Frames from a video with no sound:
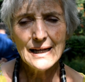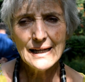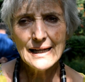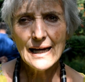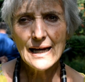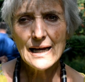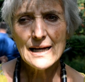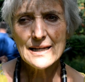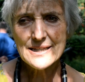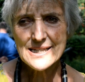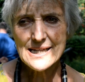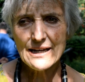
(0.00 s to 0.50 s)

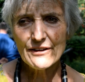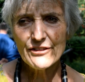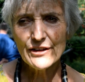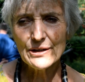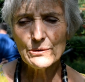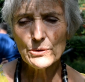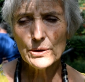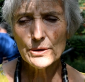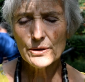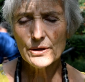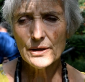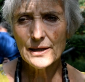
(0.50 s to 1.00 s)
Yes, I think
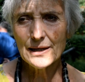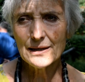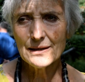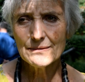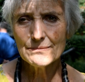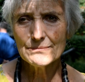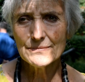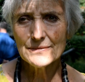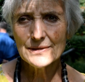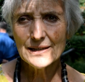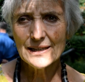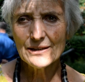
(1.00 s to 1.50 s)

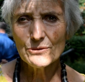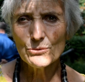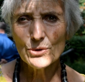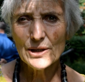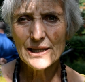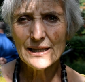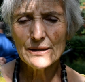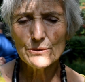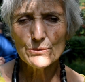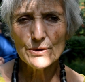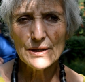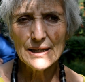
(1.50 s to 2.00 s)

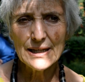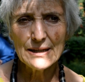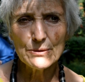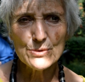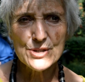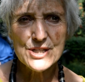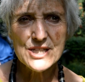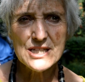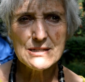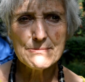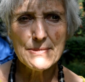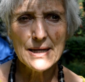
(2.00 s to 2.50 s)
it was
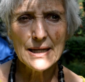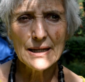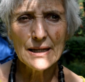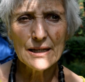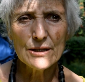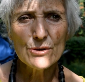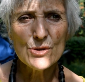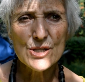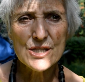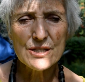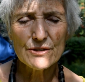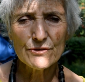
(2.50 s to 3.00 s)
to make
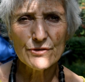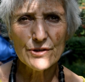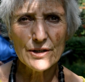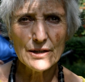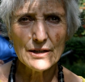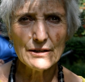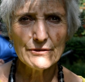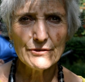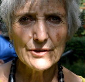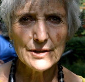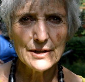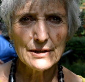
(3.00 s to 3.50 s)
use of
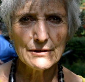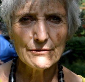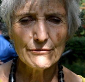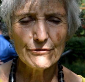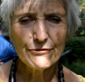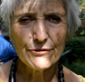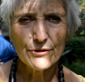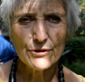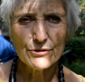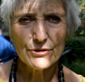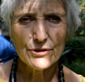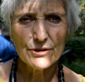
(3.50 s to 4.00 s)

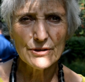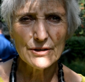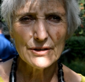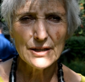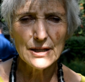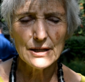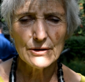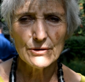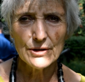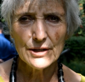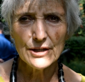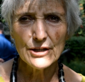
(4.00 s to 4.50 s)

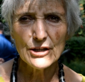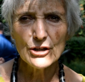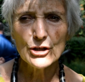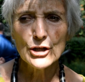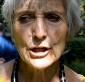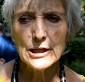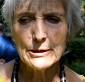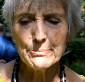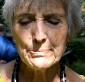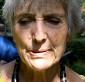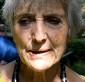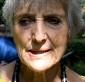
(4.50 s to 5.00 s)
an ugly
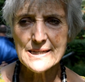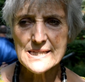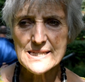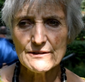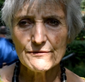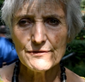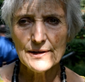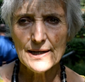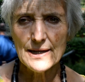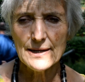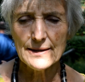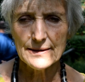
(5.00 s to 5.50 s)
piece of
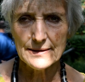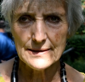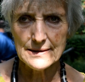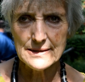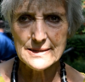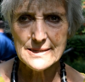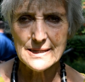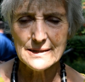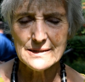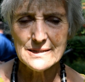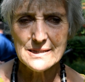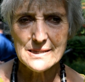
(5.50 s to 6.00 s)
land,
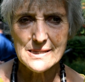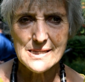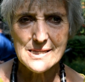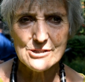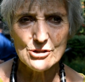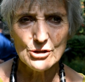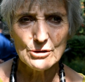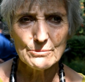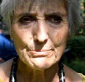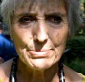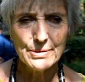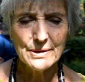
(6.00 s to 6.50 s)
and to
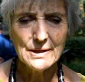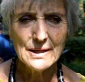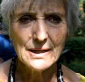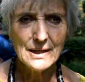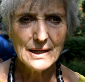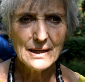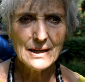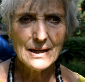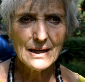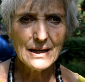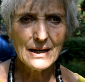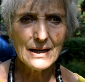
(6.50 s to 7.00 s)
stop
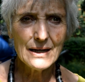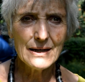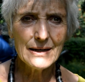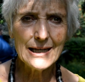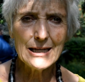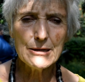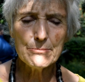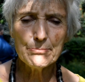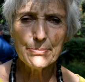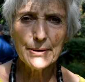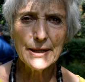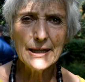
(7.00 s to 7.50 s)

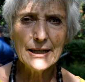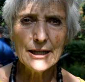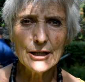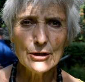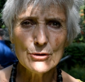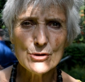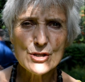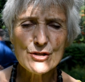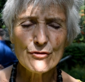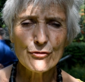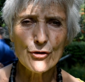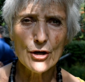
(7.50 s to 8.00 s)
it being
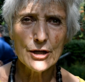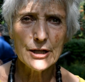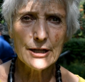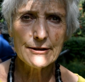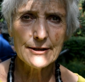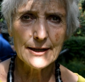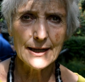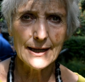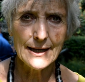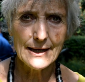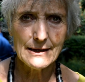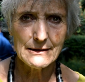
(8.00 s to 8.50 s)
used for
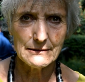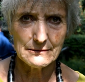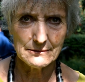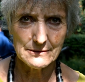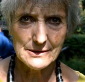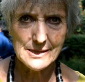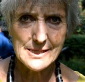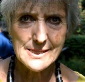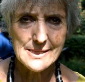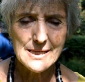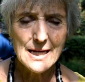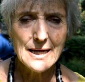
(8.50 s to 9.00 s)
anything
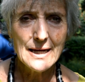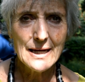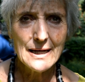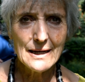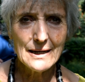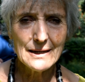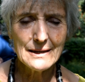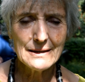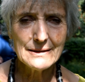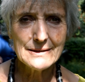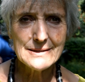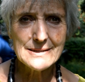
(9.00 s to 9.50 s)
else,
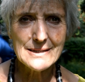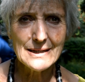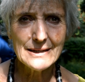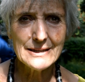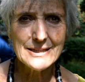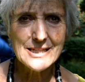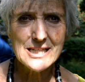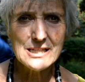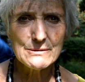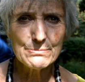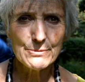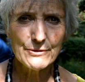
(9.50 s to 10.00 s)
and
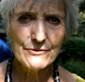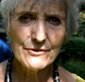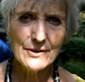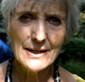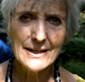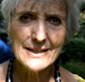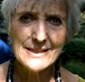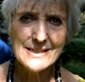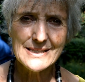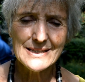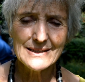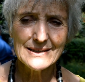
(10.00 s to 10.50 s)
to
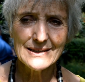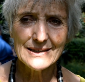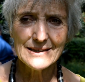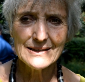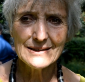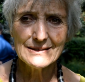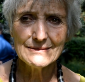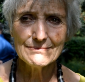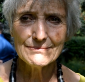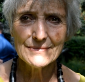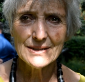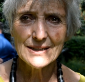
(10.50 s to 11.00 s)
provide
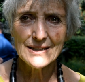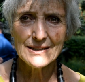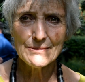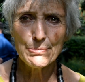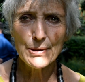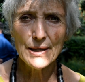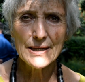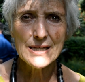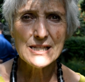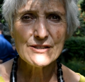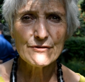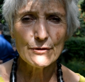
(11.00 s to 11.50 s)
a
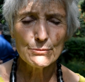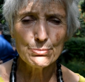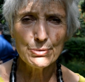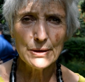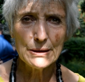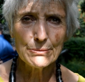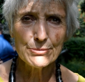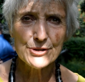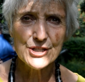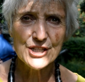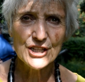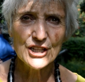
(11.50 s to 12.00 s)
place for
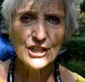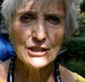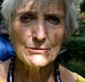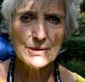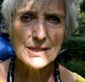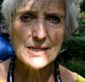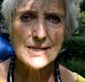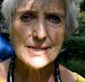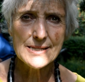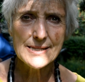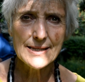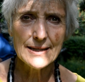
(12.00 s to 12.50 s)
people to come and
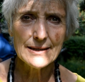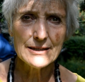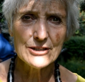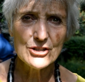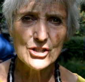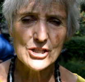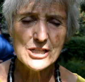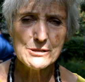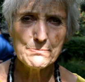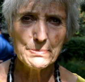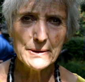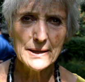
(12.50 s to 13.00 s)
sit
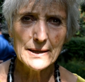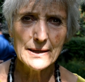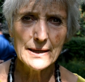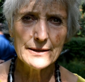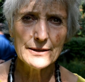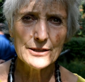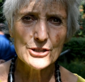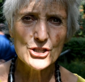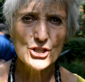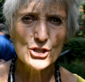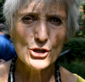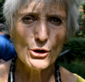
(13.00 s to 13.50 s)
just behind the
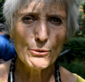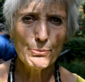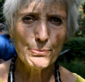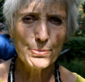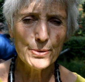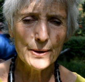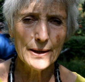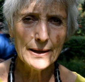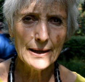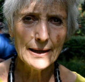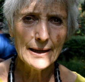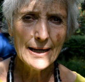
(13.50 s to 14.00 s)

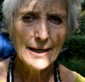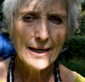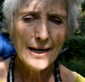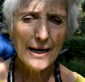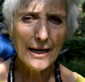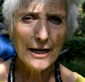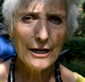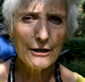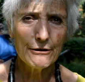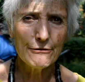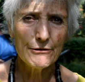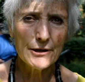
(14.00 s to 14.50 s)
shopping
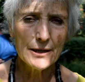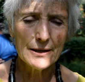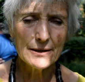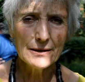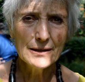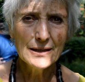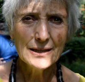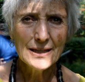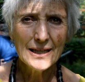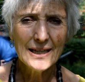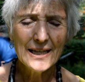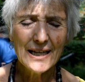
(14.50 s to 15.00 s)
area,
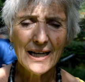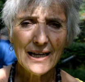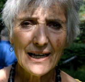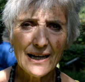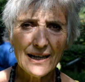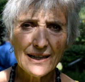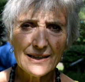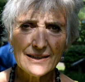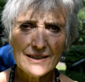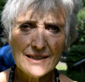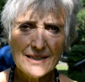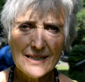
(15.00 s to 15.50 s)

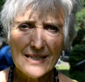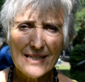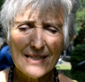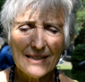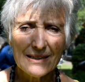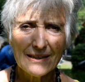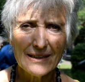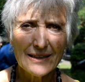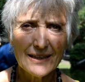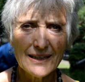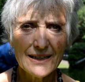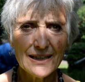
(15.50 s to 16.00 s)
and
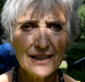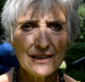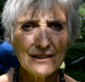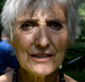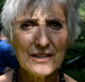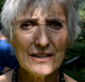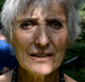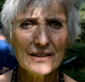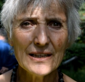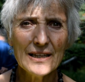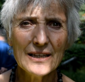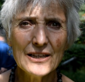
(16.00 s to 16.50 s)

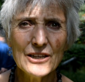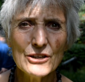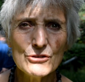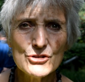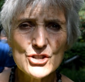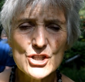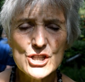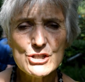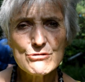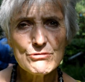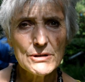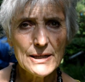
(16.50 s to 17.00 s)

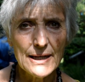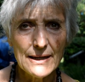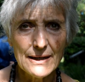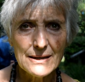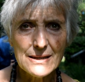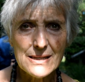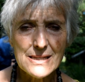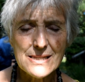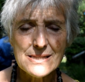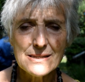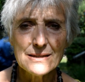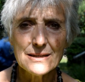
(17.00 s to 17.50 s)
just
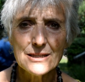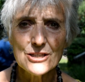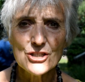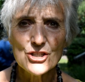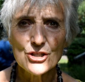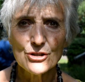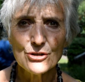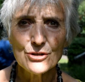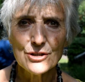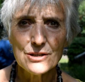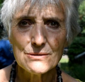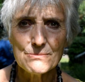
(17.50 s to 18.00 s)
relax and
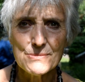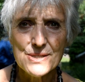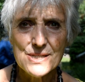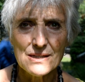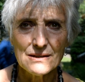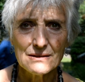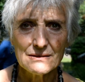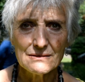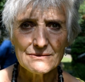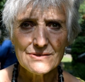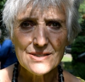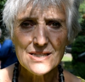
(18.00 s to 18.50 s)
enjoy
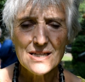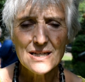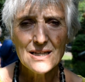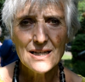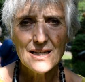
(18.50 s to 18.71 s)
themselves.